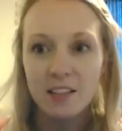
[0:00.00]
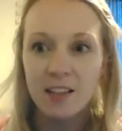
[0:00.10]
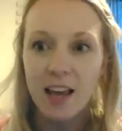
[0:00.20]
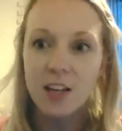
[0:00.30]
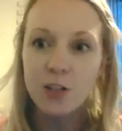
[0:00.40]
do
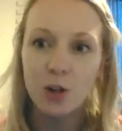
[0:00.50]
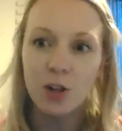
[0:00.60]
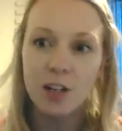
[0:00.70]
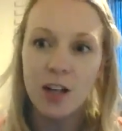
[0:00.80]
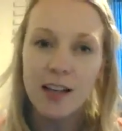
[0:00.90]
they
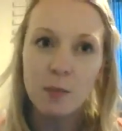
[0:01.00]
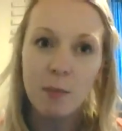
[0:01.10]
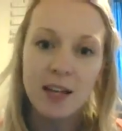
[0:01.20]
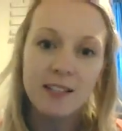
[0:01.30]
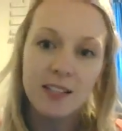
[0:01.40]
join as a
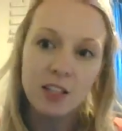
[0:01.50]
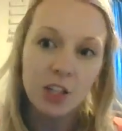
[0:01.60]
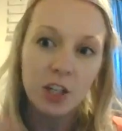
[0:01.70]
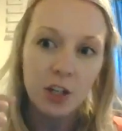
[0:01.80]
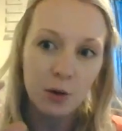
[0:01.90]
PC
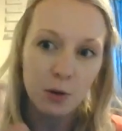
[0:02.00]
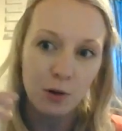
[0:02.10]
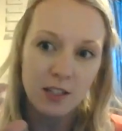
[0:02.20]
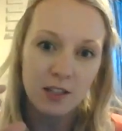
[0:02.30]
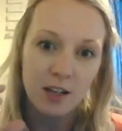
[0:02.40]
to you,
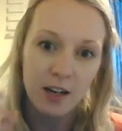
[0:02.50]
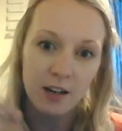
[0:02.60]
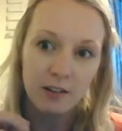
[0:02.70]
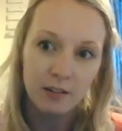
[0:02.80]
Christa?